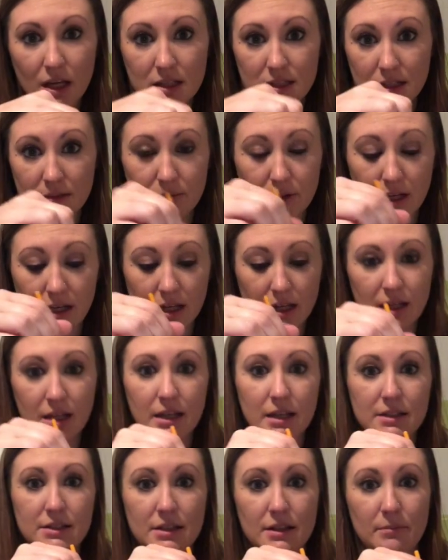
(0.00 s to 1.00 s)
dipping it
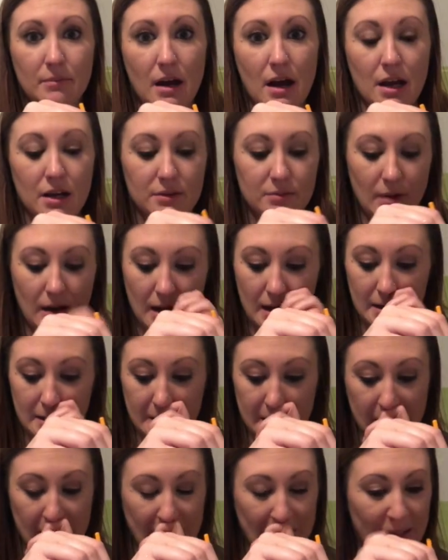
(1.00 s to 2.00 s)
into the Mod
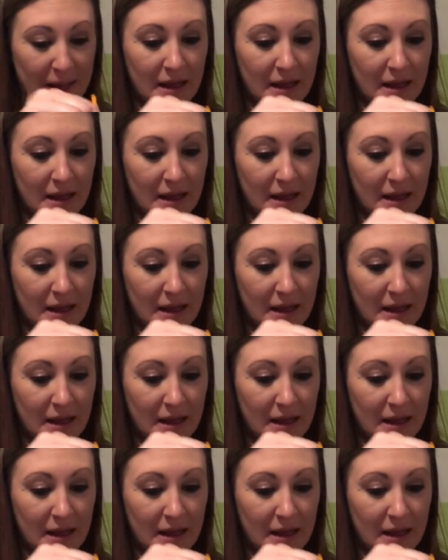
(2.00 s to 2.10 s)
Podge